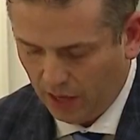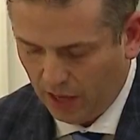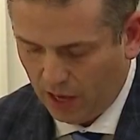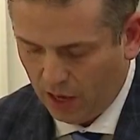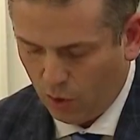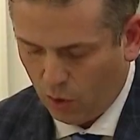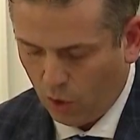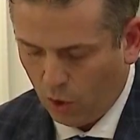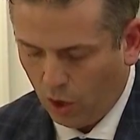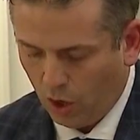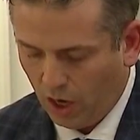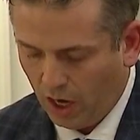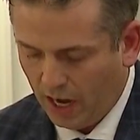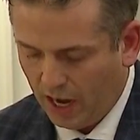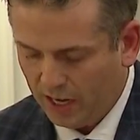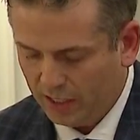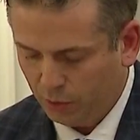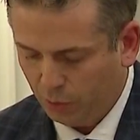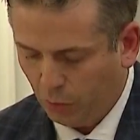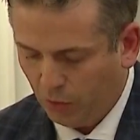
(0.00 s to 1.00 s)
or
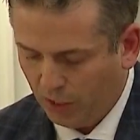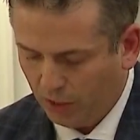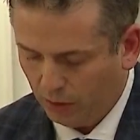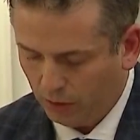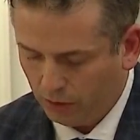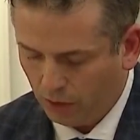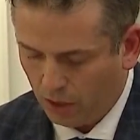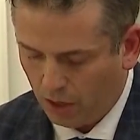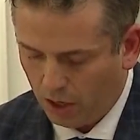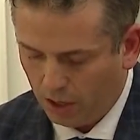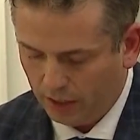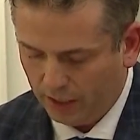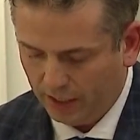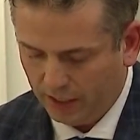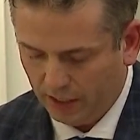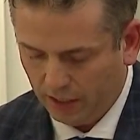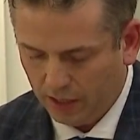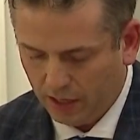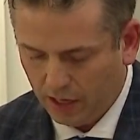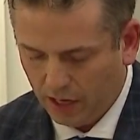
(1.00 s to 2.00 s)
as we'll call
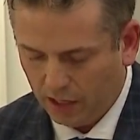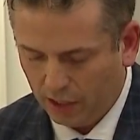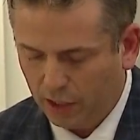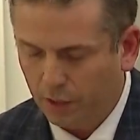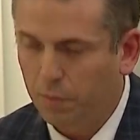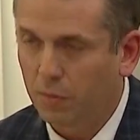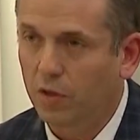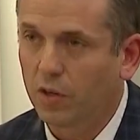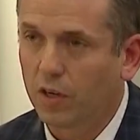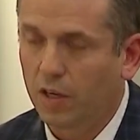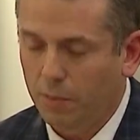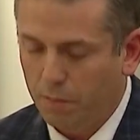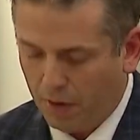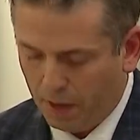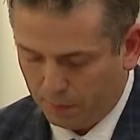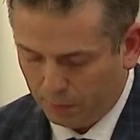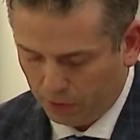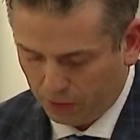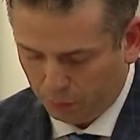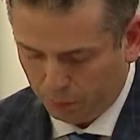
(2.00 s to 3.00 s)
it, a community
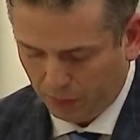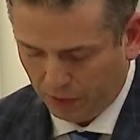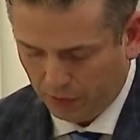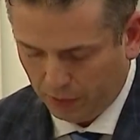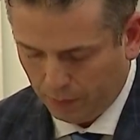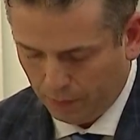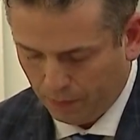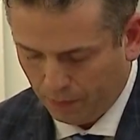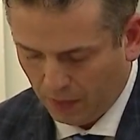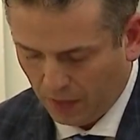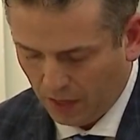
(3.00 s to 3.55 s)
members' bill.